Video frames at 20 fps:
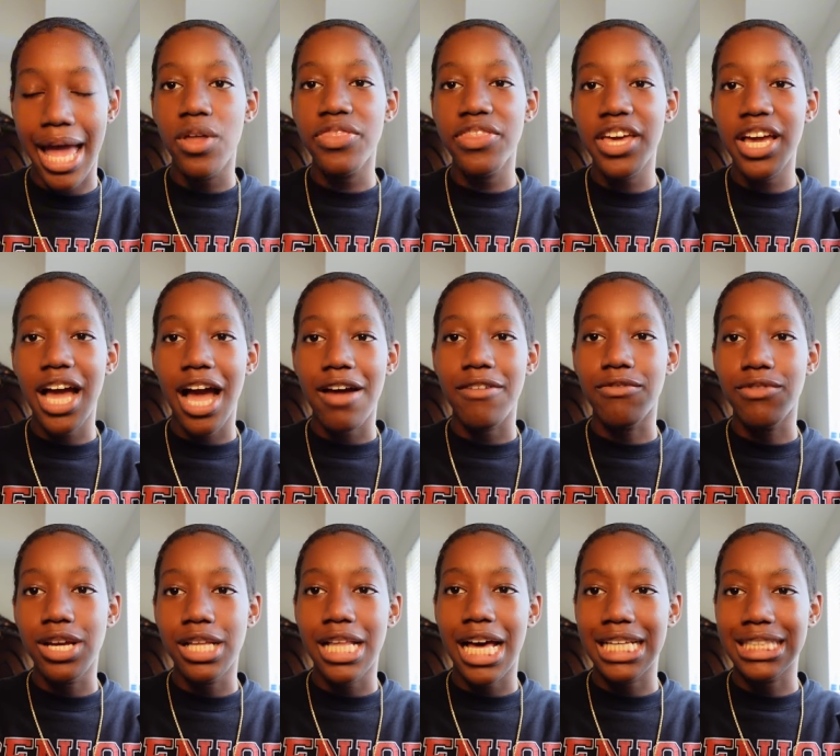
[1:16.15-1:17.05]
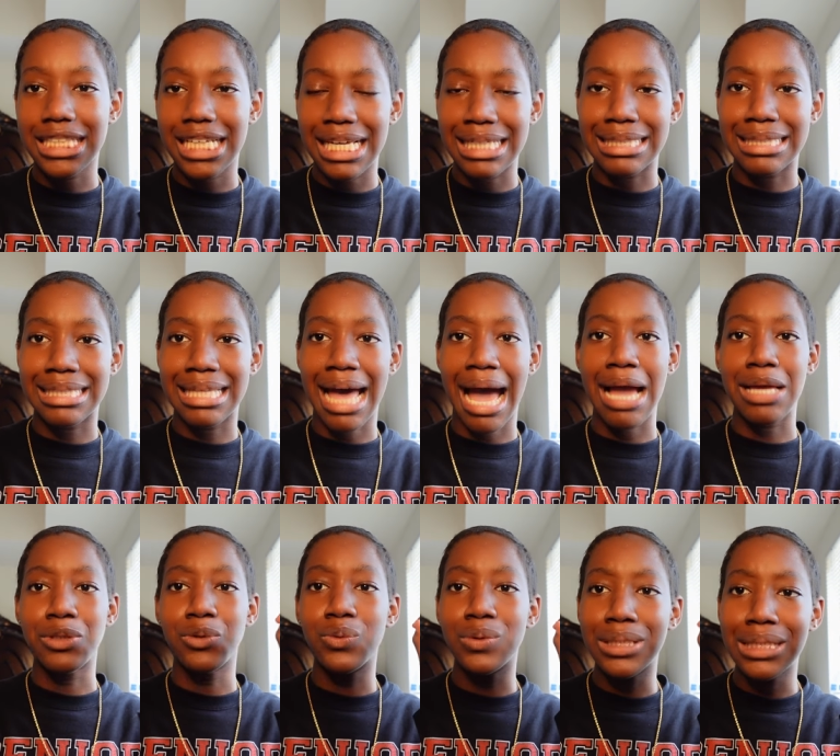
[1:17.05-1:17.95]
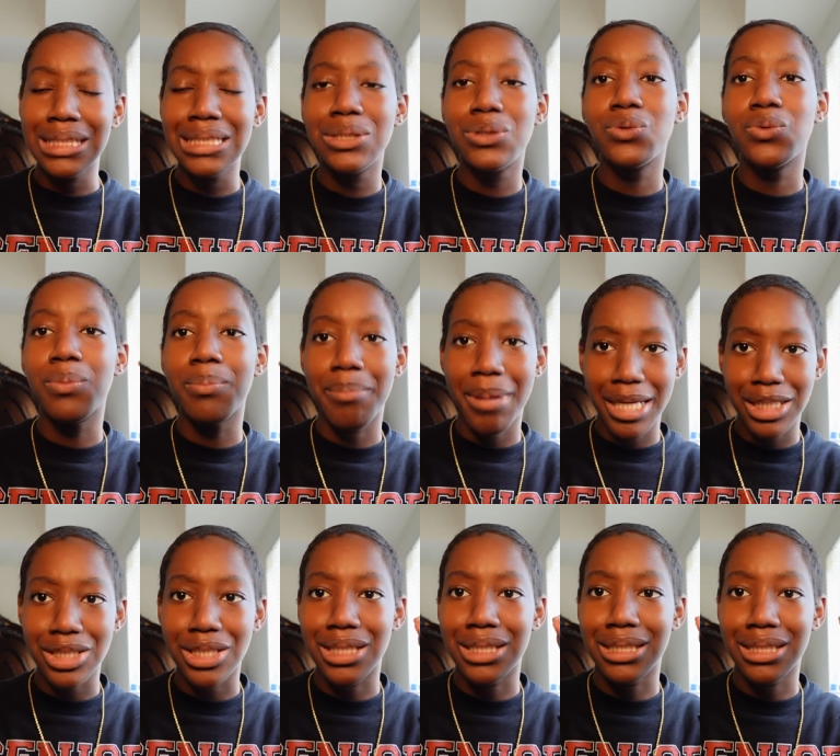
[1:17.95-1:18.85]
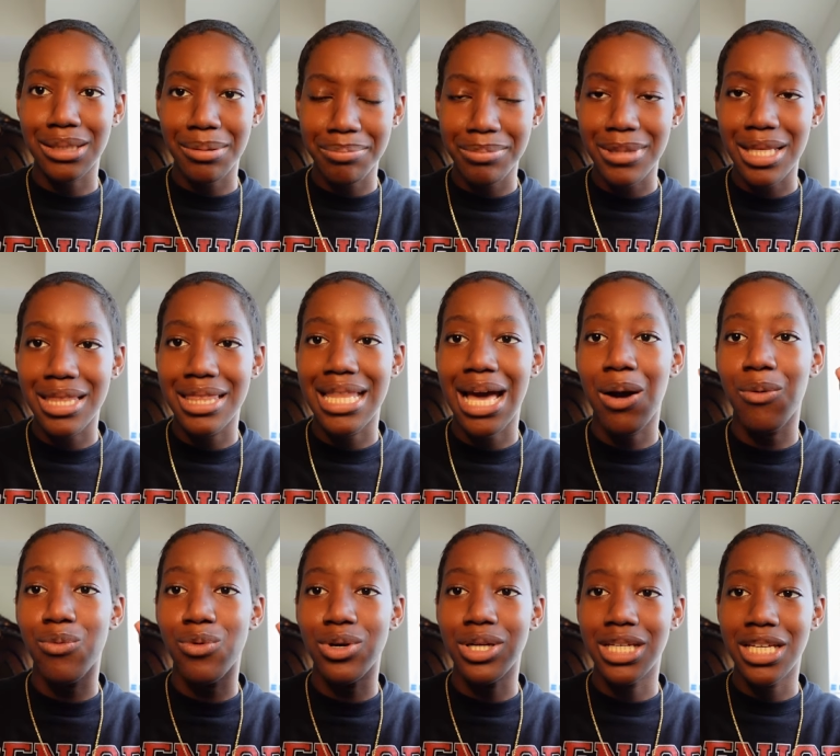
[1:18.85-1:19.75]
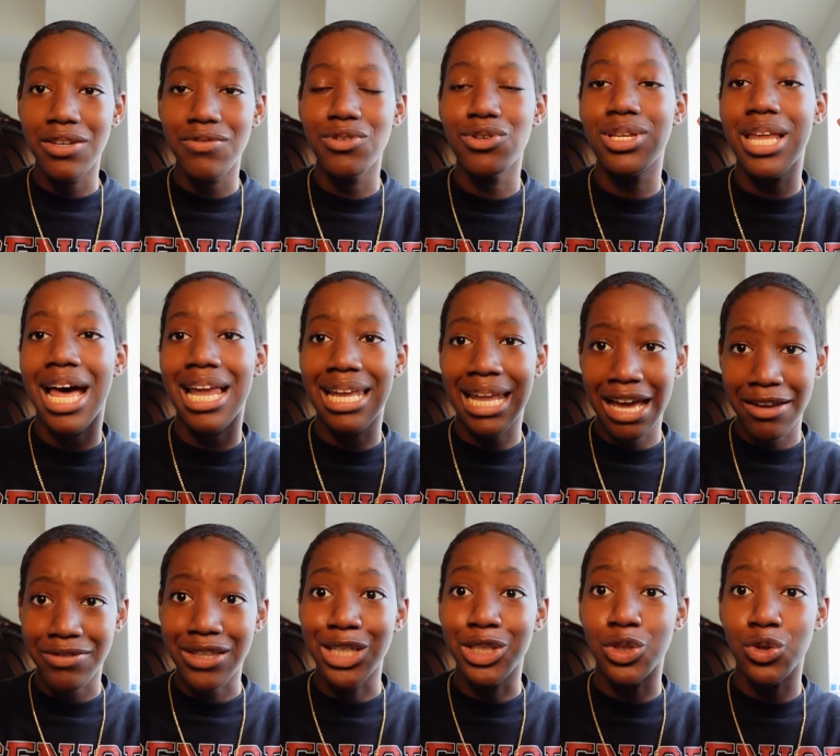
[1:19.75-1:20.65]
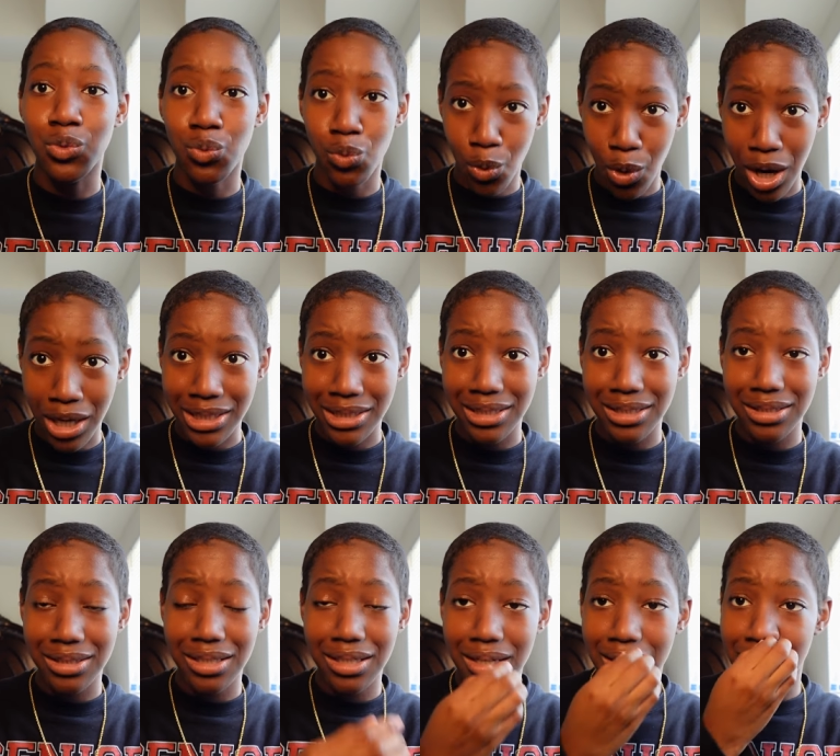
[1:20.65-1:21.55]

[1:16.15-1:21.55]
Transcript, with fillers: One thing I've realized is that you need to major in something that will give you that life that you want